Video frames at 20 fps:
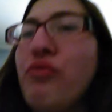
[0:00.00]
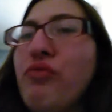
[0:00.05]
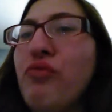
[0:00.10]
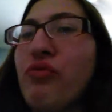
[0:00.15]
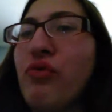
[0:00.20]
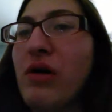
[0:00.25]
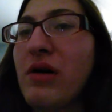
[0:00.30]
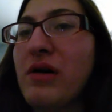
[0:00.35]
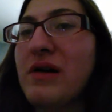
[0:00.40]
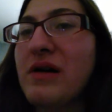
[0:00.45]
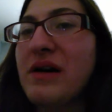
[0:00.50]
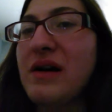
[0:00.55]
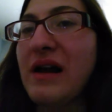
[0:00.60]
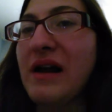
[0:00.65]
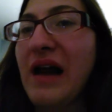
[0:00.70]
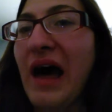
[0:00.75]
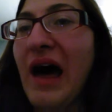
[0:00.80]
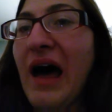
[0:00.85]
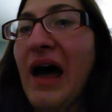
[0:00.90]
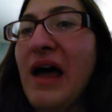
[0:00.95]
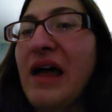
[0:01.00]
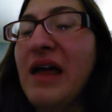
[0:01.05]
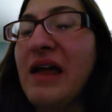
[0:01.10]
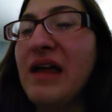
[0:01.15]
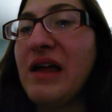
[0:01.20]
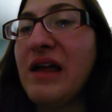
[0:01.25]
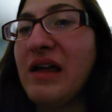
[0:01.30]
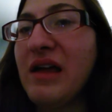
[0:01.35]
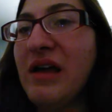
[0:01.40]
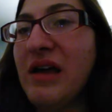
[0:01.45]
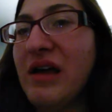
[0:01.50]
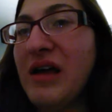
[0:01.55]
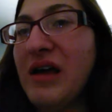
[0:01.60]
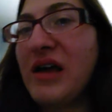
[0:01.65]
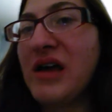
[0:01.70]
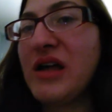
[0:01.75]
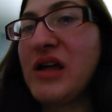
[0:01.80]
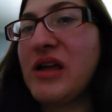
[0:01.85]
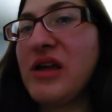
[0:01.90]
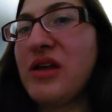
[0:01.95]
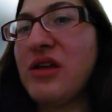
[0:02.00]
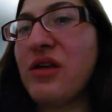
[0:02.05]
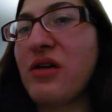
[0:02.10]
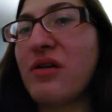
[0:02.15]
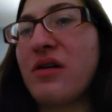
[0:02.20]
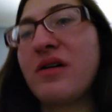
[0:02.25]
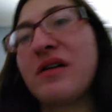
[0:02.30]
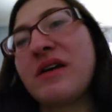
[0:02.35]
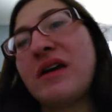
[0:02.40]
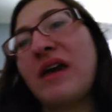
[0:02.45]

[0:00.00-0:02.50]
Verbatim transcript: We're not. You